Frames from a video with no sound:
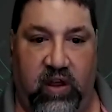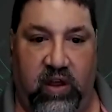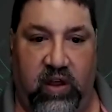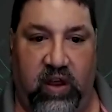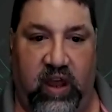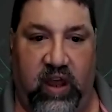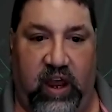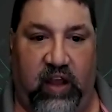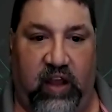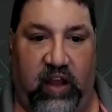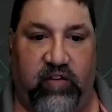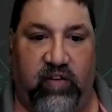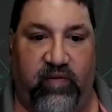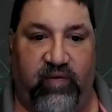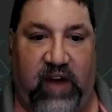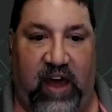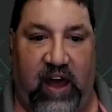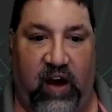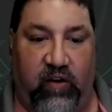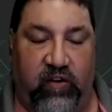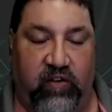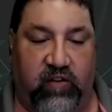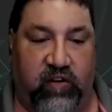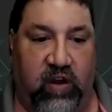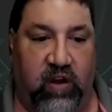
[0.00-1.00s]
It's
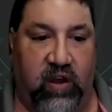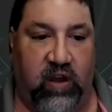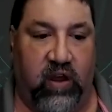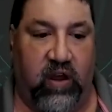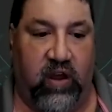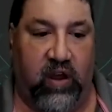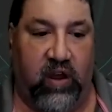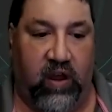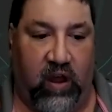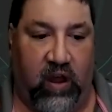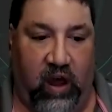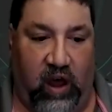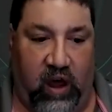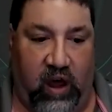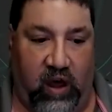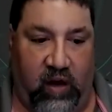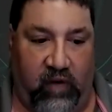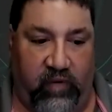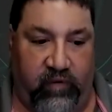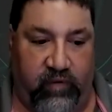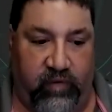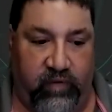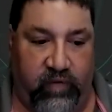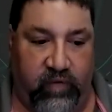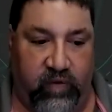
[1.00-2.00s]
about
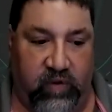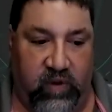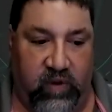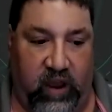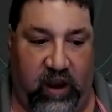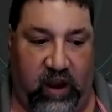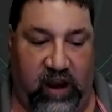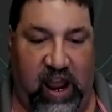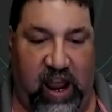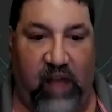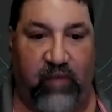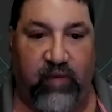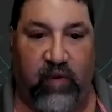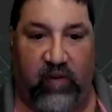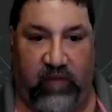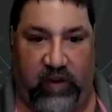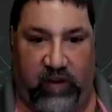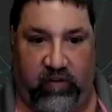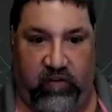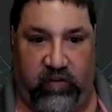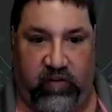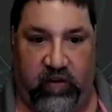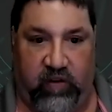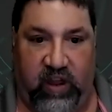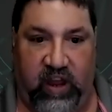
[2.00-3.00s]

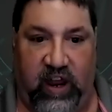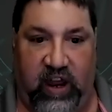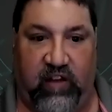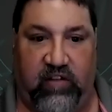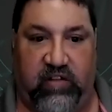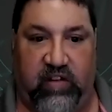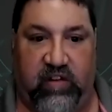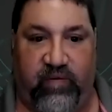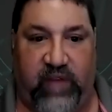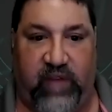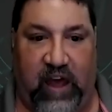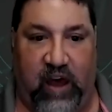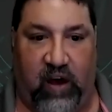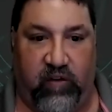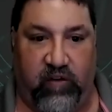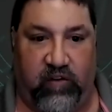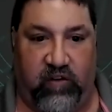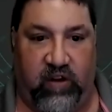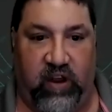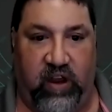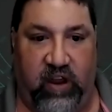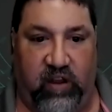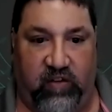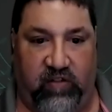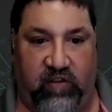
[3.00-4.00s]
enablement. It's about
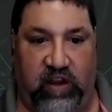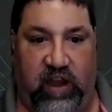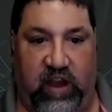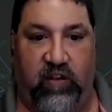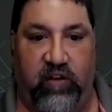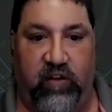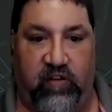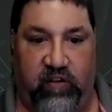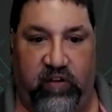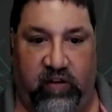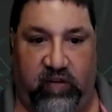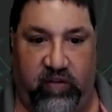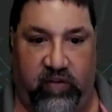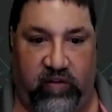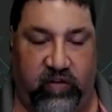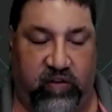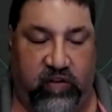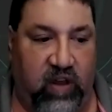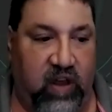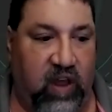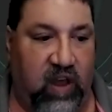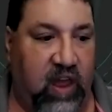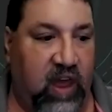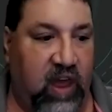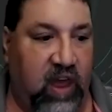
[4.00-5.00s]
intelligence.
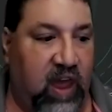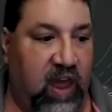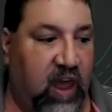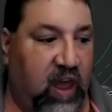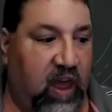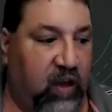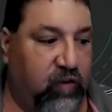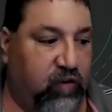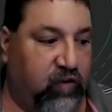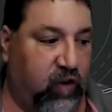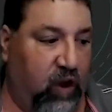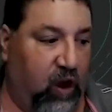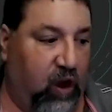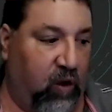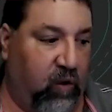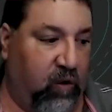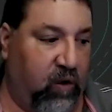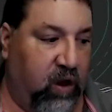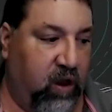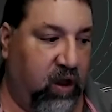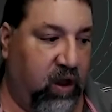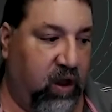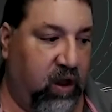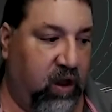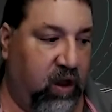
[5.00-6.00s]
So
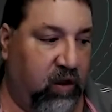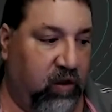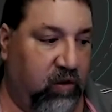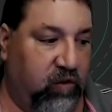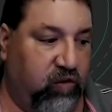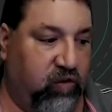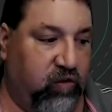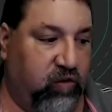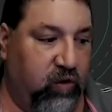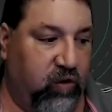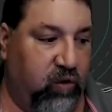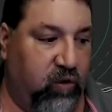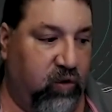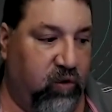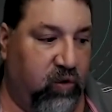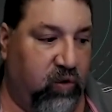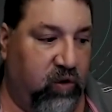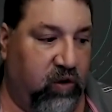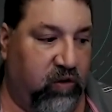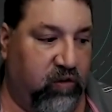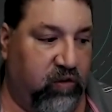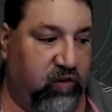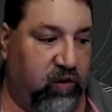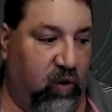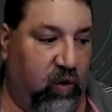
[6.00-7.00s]

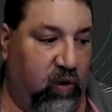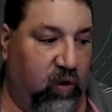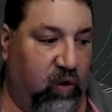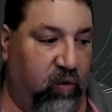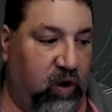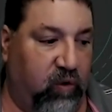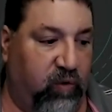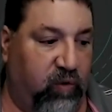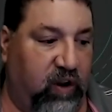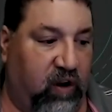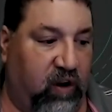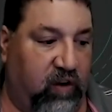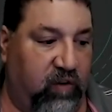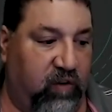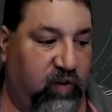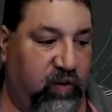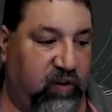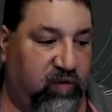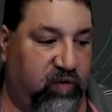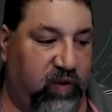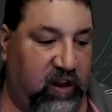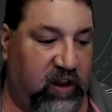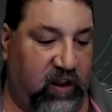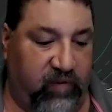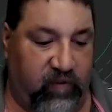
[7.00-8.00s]
what are we going to be
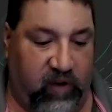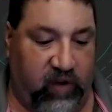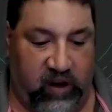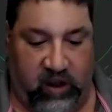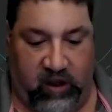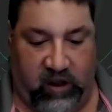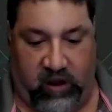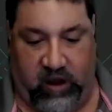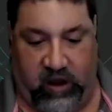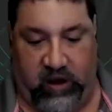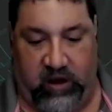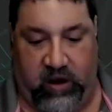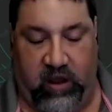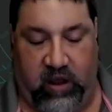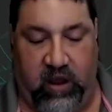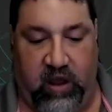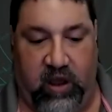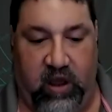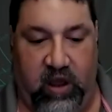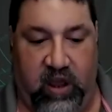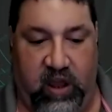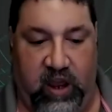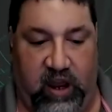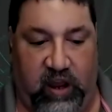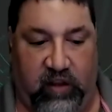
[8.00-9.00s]
spending money on?
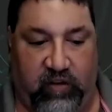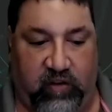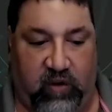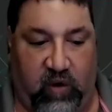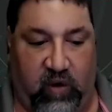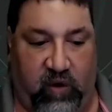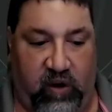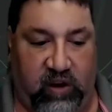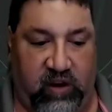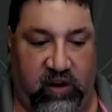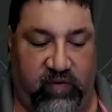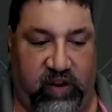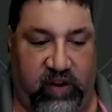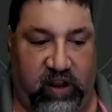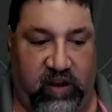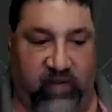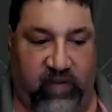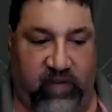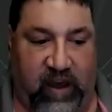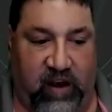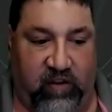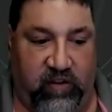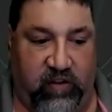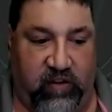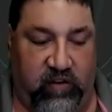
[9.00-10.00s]
It's going to be
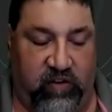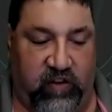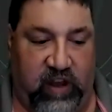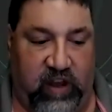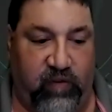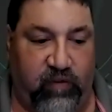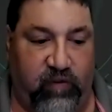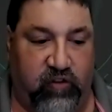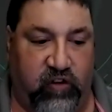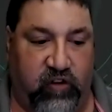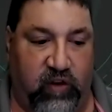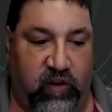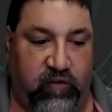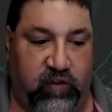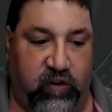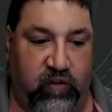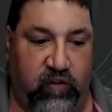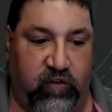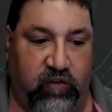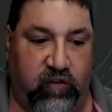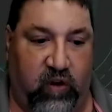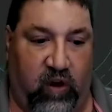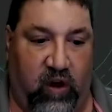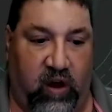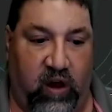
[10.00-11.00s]
about the same shift you
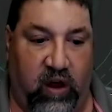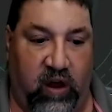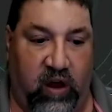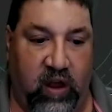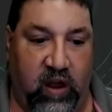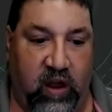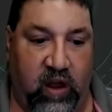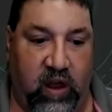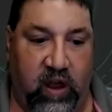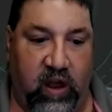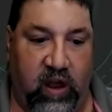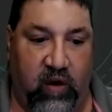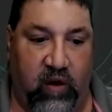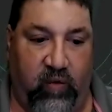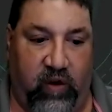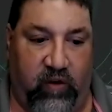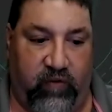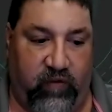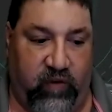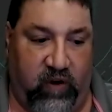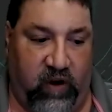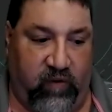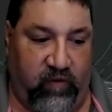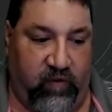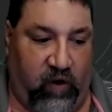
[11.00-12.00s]
saw went
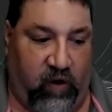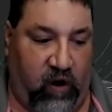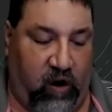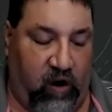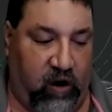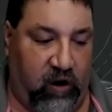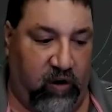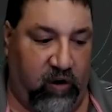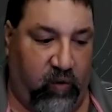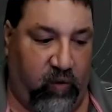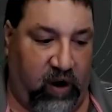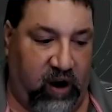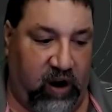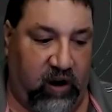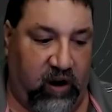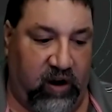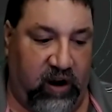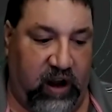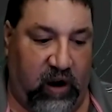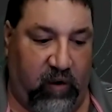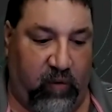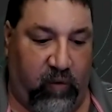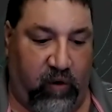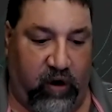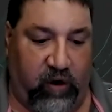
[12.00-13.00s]
from hardwired
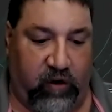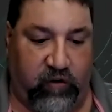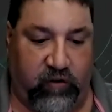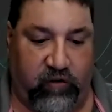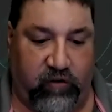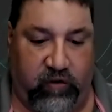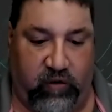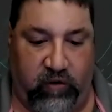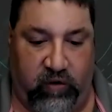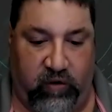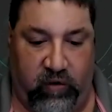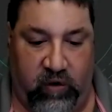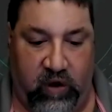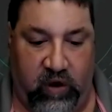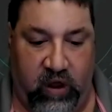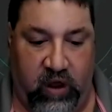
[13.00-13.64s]
networks to